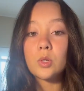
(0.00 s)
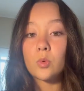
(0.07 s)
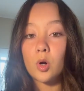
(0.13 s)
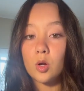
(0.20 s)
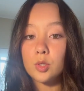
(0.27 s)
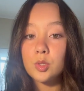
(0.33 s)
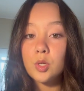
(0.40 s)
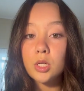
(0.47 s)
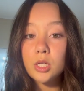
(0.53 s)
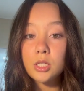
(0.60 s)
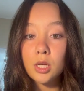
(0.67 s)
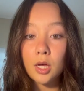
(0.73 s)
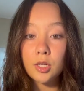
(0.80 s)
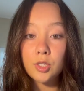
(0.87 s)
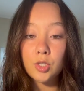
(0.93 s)
And we're also going
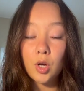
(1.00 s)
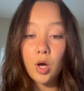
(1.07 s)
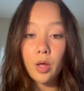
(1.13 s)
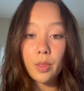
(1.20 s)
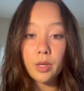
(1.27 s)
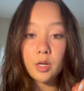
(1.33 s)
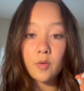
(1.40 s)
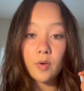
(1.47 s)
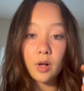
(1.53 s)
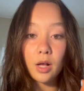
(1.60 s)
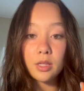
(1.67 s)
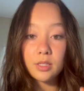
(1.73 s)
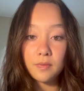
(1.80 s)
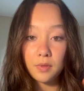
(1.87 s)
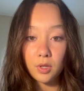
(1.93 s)
to touch on the different
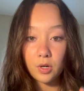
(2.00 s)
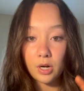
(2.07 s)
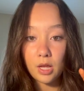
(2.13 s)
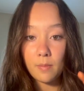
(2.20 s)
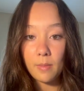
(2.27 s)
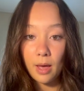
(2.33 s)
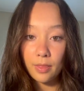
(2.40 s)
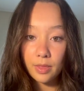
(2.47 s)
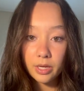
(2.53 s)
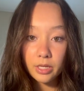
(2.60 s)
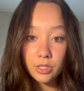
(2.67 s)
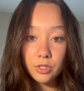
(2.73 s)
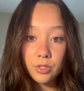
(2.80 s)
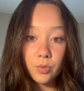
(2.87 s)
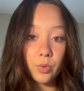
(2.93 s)
kinds of learning methods.